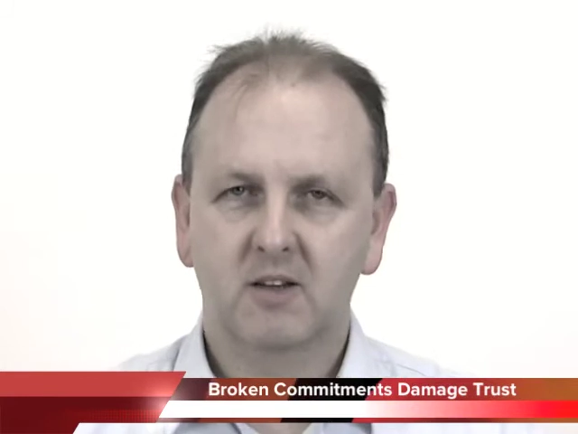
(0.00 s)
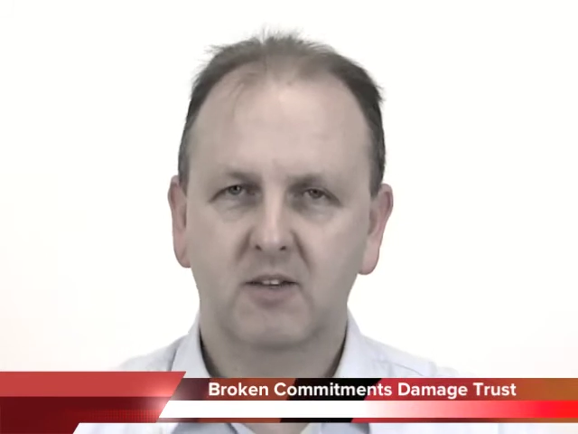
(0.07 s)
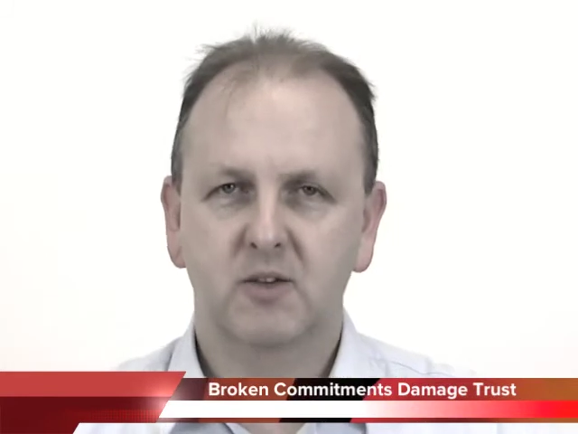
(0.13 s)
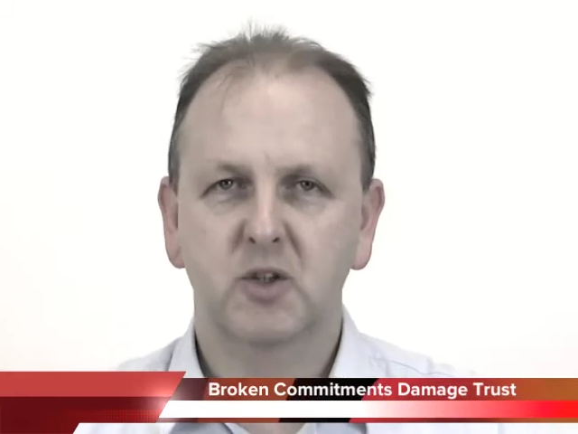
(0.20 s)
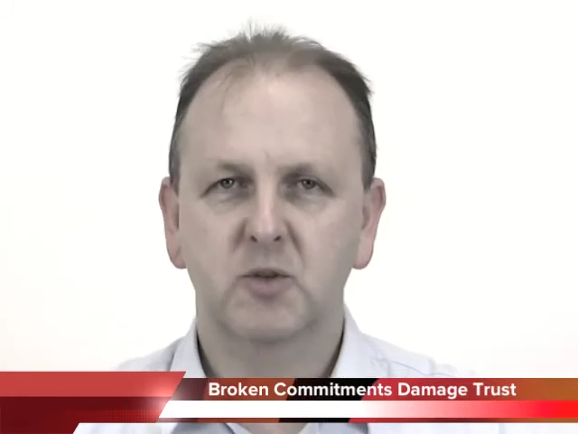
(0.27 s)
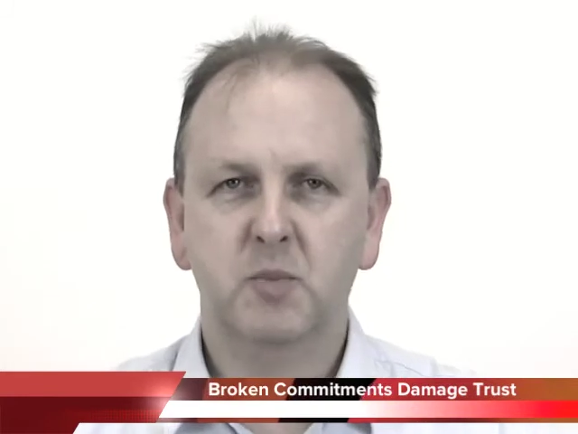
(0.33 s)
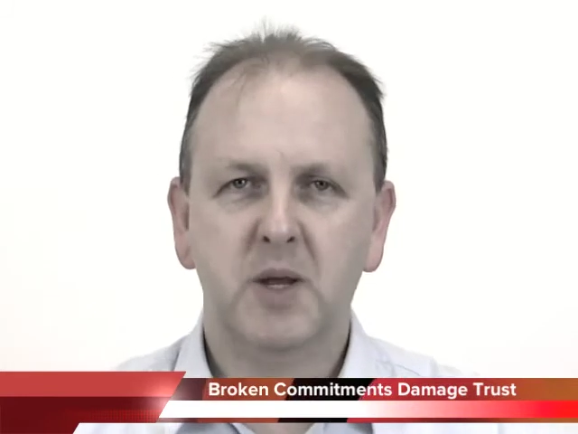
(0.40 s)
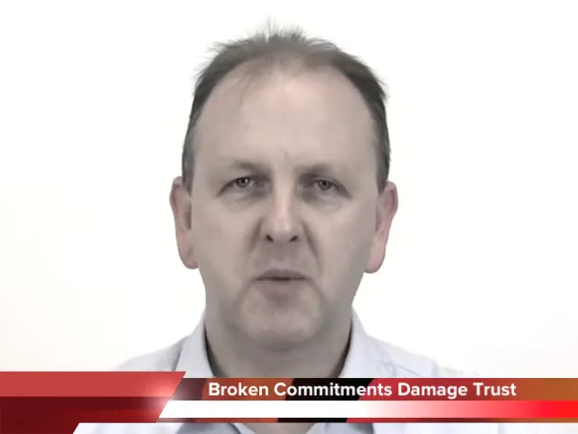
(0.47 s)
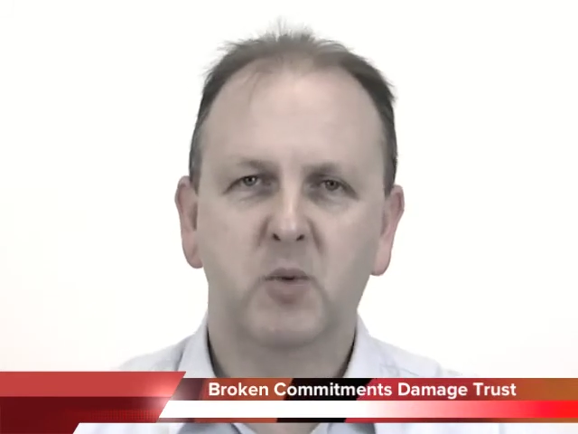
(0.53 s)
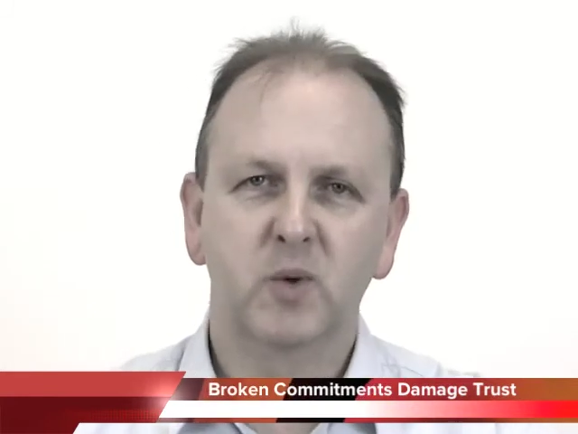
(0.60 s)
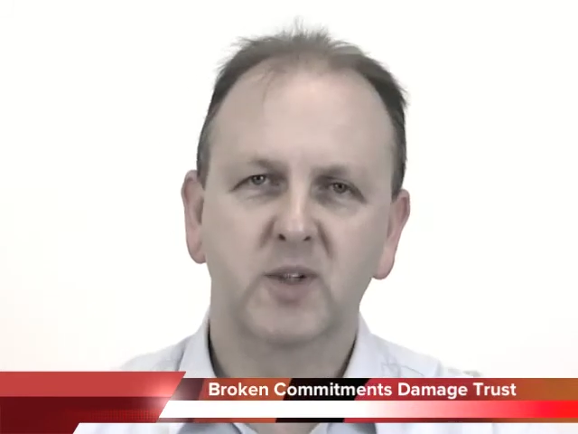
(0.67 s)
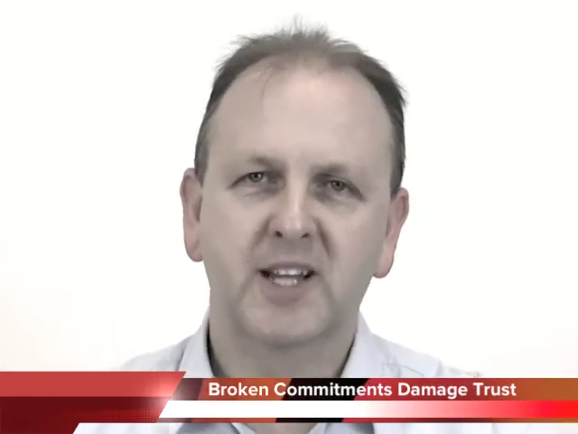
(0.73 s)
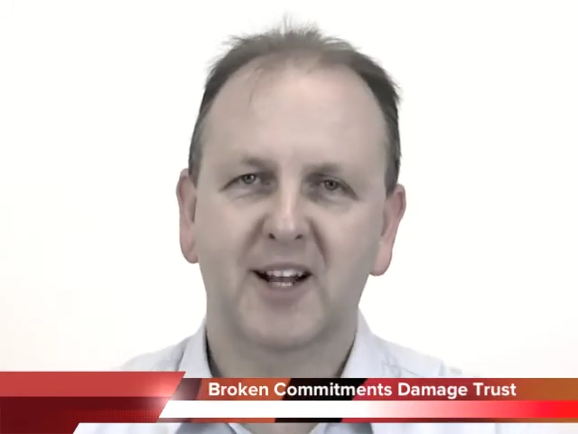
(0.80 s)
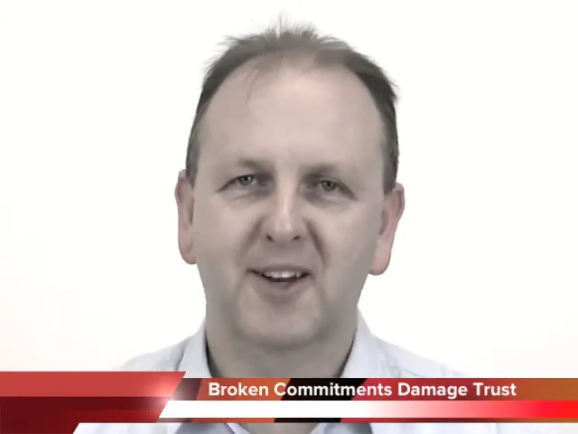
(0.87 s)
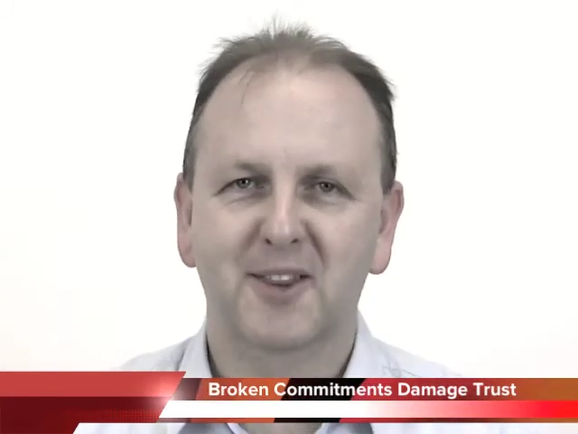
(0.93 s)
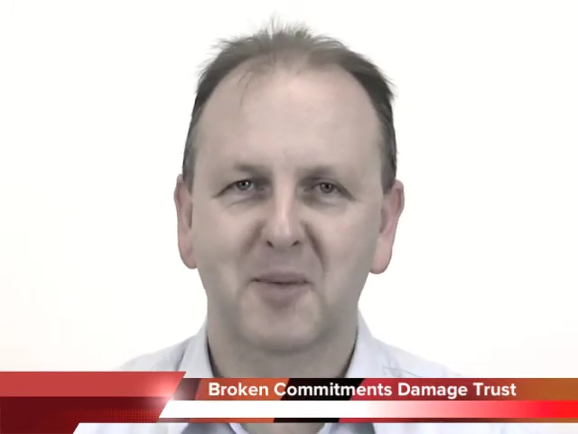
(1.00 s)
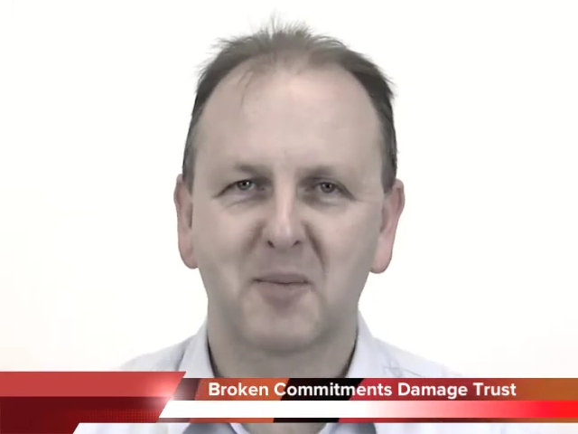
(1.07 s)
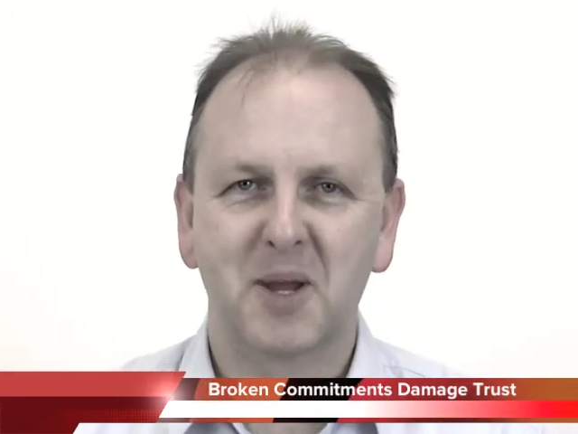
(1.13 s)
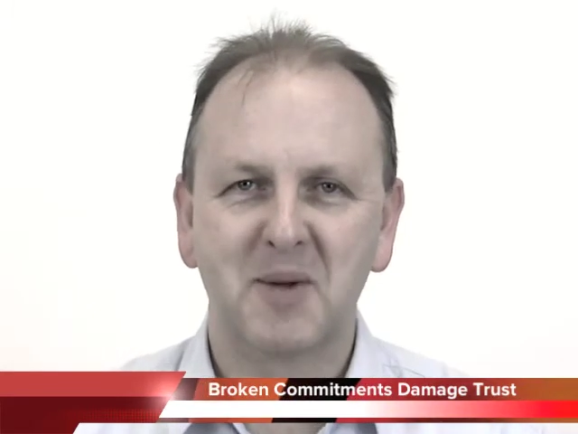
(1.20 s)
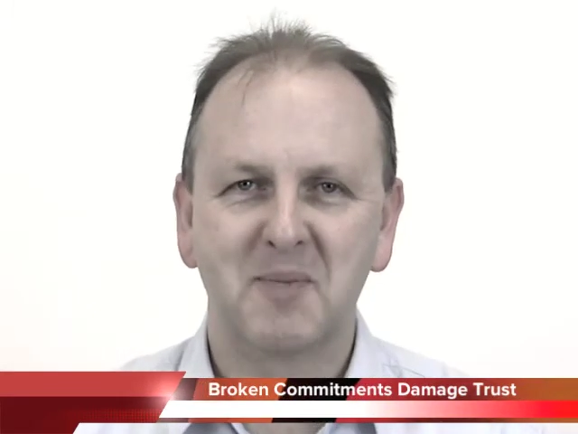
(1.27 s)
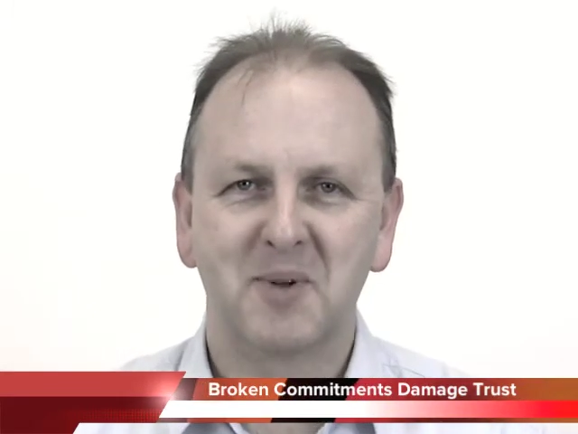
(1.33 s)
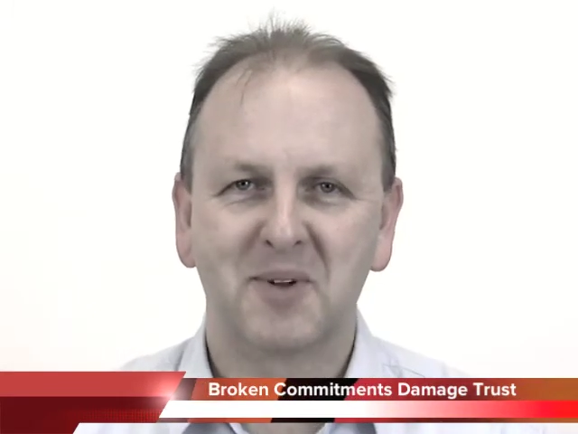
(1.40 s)
those people will tell other
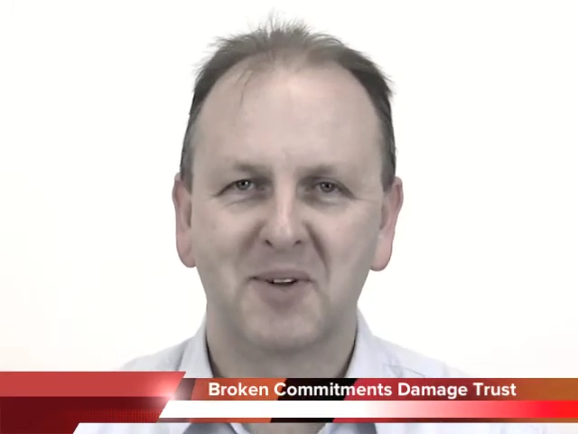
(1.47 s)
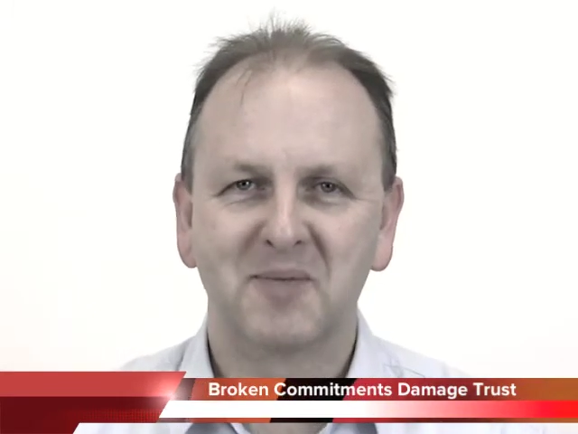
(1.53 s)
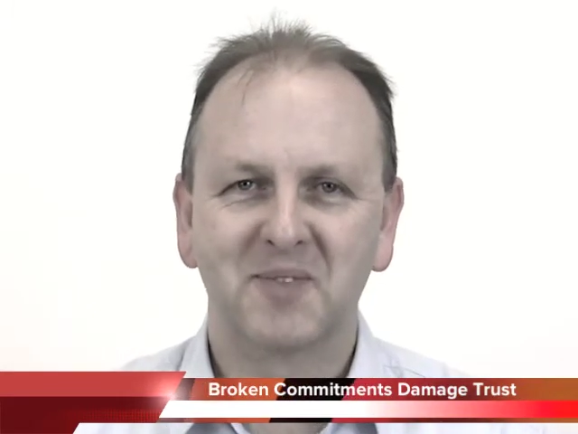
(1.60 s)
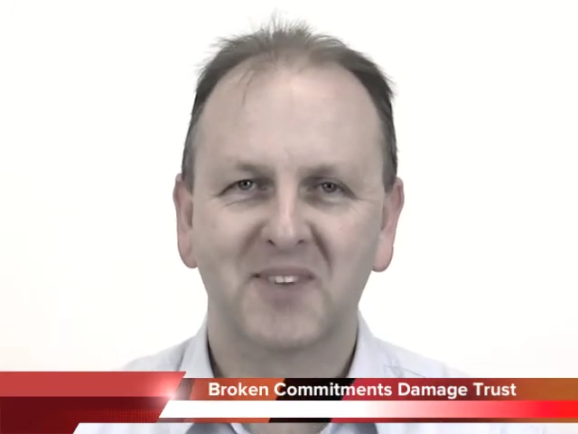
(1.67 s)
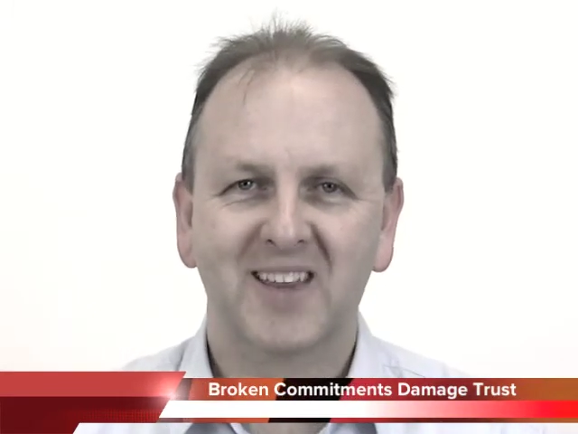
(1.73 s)
people.